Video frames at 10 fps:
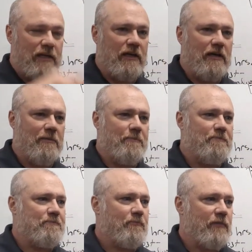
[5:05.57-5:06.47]

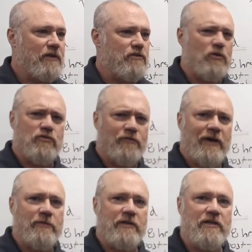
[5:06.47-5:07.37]
Um, it's also
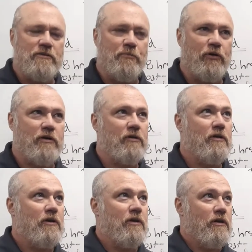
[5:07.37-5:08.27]
found in his book,
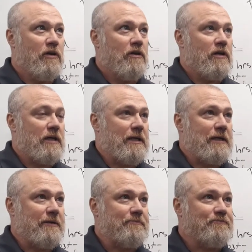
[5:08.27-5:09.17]

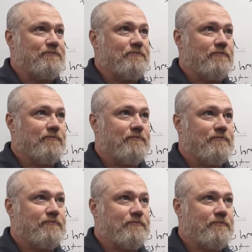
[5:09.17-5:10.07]
um,
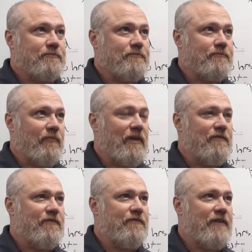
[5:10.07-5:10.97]

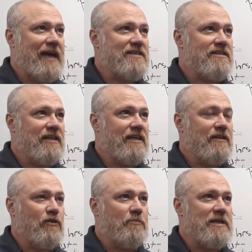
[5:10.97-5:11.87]
Fasting
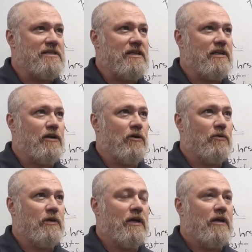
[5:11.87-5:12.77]
and the Obesity
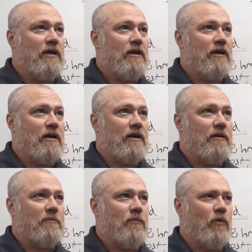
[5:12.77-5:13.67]
Code.
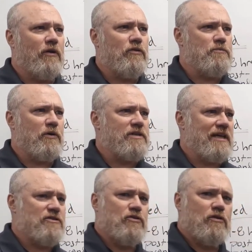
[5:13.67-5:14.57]
Um, one of those books
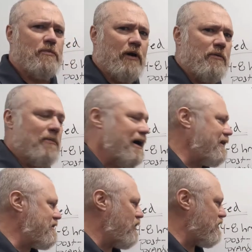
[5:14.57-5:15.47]
has a two compartment
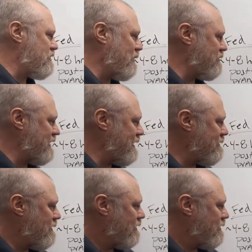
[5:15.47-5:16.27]
model. He talks about that.